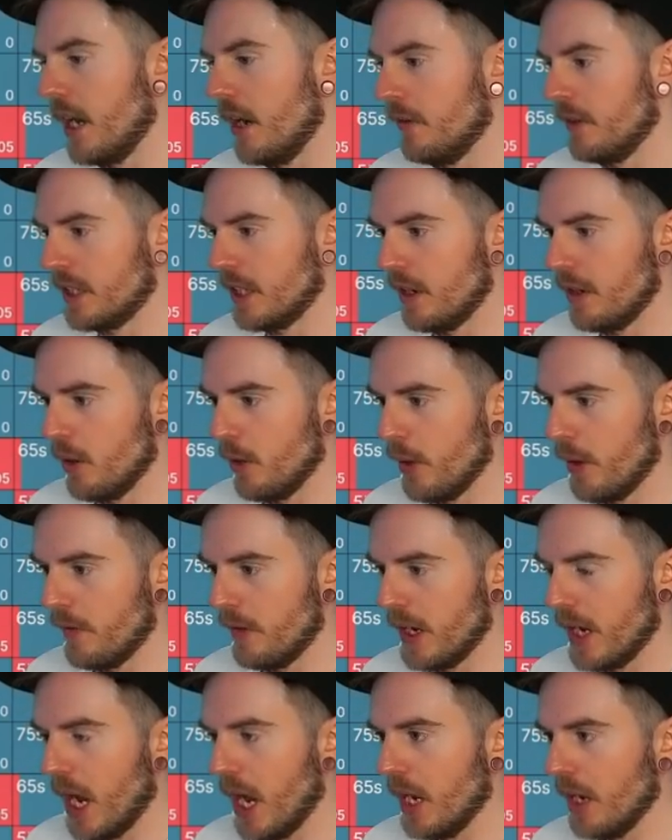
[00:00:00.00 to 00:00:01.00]
of a zero EV
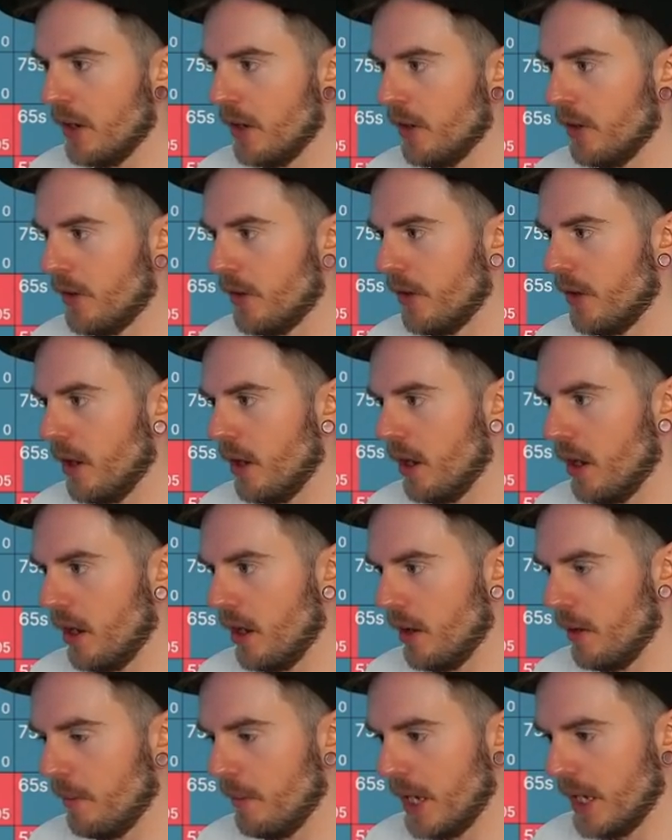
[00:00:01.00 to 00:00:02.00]
hand
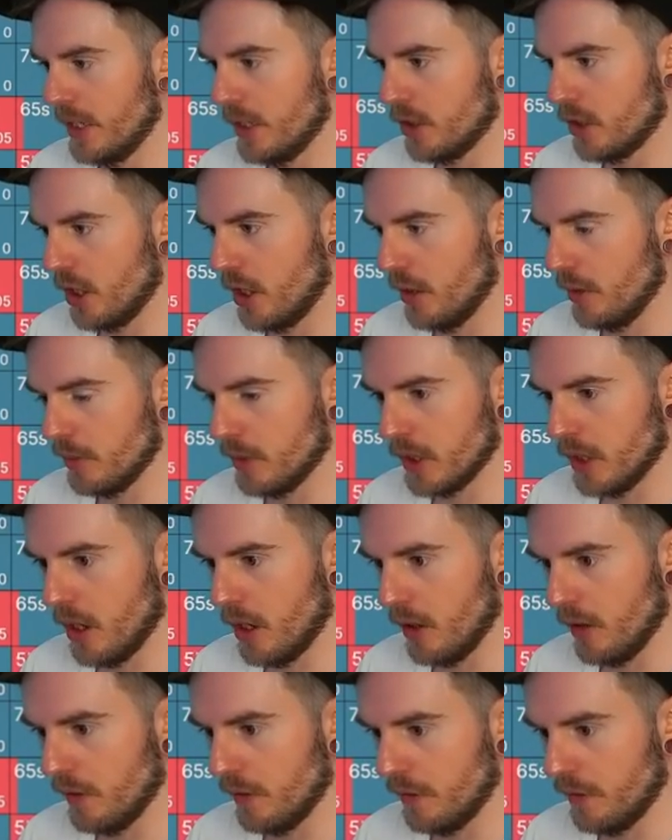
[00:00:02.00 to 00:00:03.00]
um, in terms
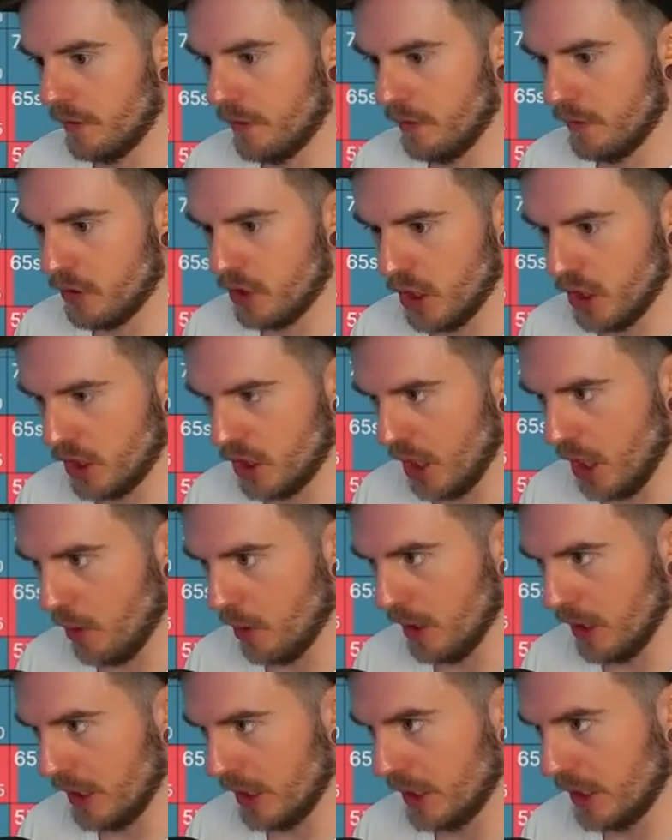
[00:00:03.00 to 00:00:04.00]
of
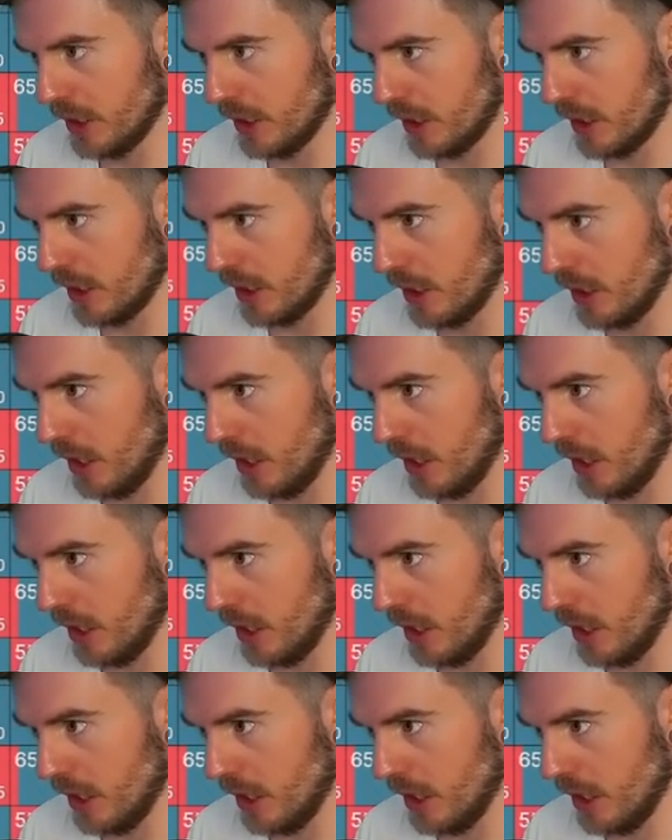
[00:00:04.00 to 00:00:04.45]
GTO at least.